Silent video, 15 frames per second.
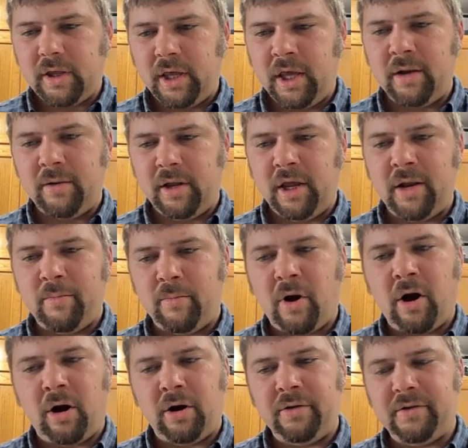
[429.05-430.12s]
in in
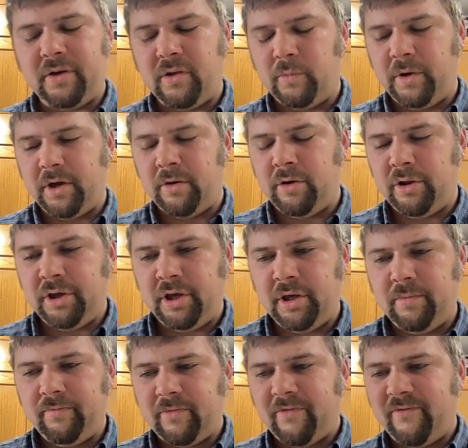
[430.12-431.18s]
barns because we can
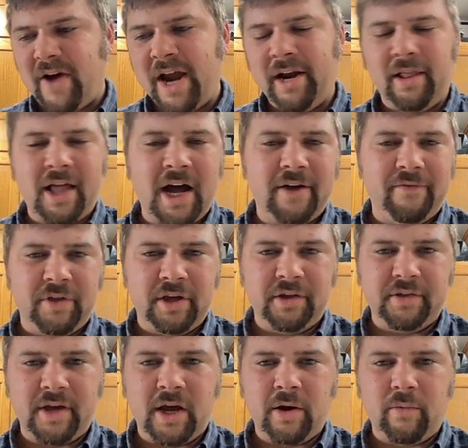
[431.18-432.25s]
really find a lot of
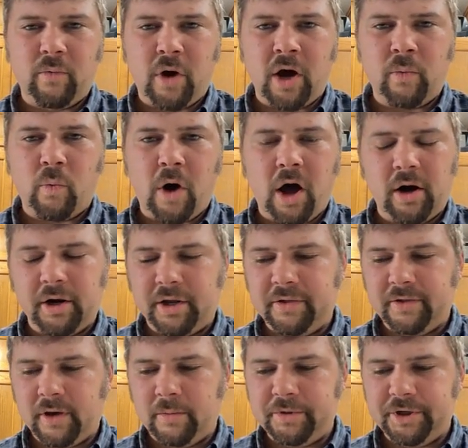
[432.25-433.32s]
things on on water
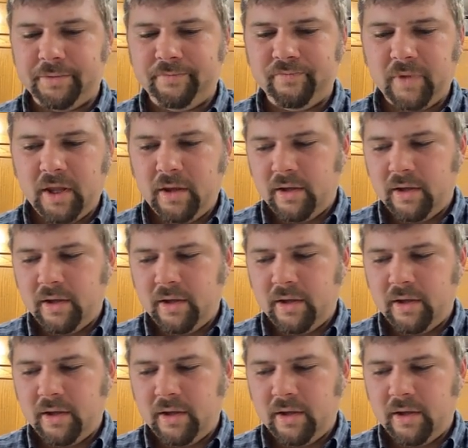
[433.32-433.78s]
consumption.